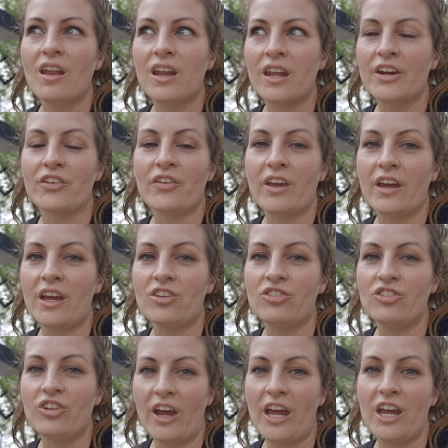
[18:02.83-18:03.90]
literally
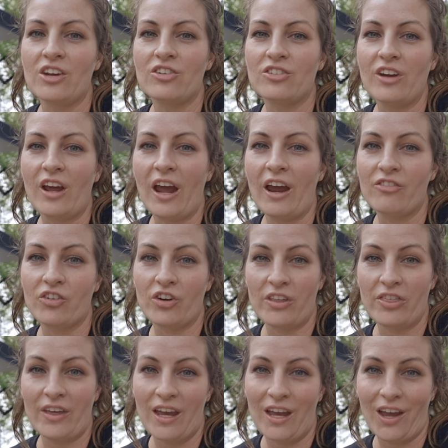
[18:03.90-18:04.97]
changed
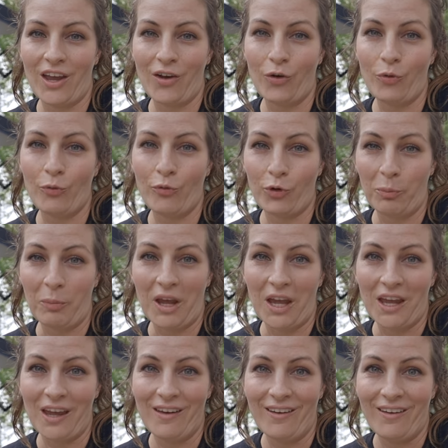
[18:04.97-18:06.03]
everything for
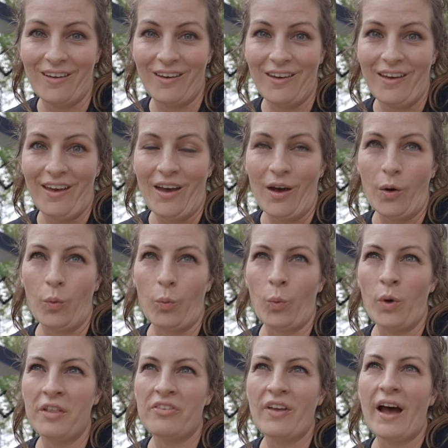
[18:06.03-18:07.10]
me.
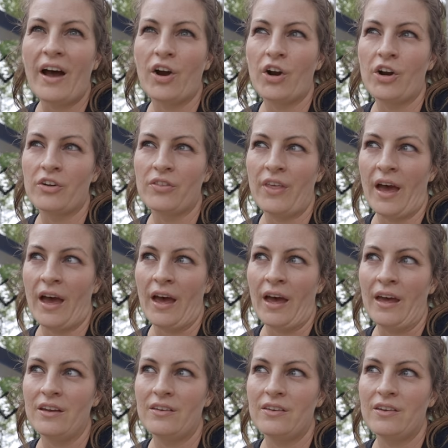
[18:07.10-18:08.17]
Once I heard
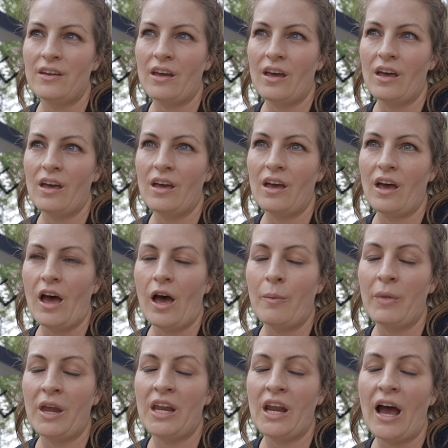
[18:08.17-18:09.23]
that, I
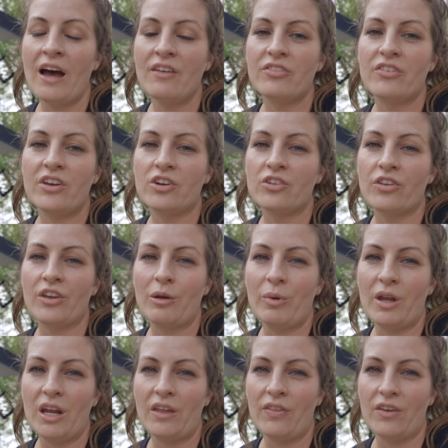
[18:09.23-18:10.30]
mean, I've seriously
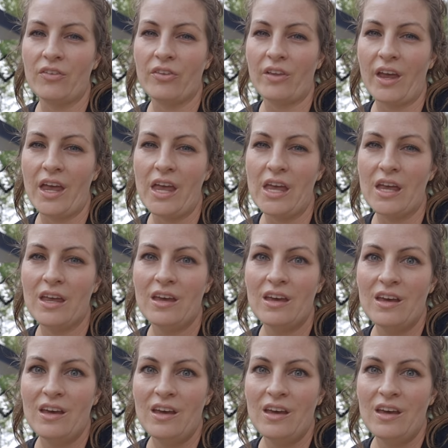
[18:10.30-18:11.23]
been in this lake